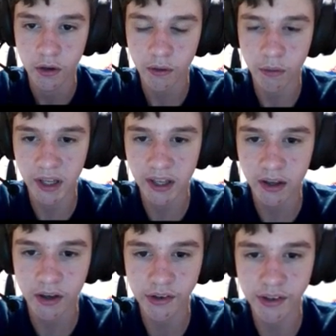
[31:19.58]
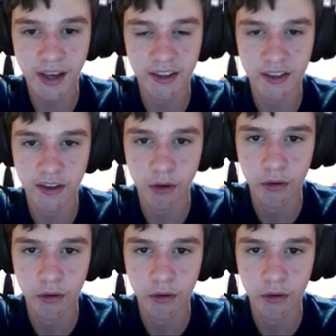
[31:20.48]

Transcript: What? Oh yeah, let's go.